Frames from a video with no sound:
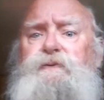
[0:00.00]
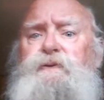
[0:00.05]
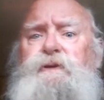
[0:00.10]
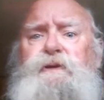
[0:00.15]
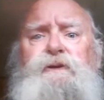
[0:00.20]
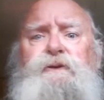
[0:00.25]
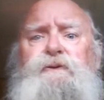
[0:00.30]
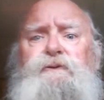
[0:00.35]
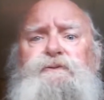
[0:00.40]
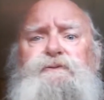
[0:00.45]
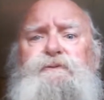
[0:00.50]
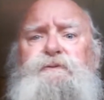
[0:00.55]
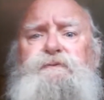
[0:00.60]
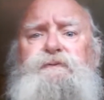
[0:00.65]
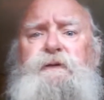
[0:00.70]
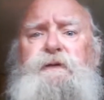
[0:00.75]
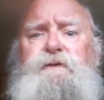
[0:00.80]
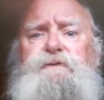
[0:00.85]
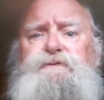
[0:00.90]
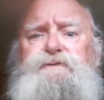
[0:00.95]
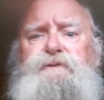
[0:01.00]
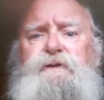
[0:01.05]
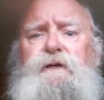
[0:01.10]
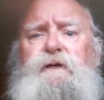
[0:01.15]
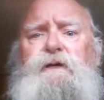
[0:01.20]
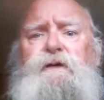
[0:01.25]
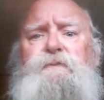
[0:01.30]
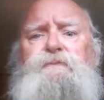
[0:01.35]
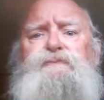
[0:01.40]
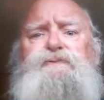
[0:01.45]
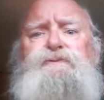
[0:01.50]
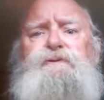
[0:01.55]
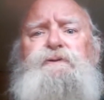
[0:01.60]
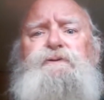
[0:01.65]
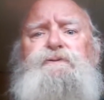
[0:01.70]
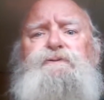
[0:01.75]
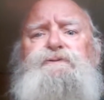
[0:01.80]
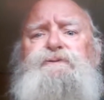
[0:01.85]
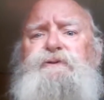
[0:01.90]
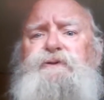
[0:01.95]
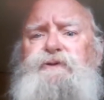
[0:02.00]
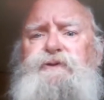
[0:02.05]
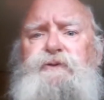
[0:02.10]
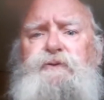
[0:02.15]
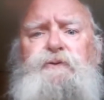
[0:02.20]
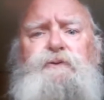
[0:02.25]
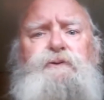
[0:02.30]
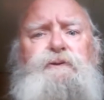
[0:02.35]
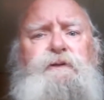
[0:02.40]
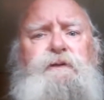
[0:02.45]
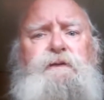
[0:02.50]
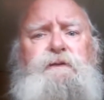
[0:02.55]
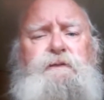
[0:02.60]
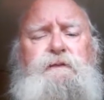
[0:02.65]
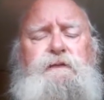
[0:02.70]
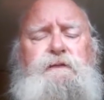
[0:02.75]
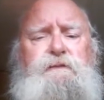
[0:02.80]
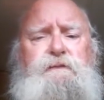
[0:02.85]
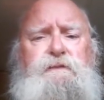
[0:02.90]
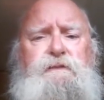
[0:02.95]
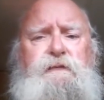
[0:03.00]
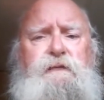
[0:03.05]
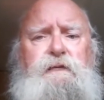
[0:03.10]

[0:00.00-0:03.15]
years have had jobs and security and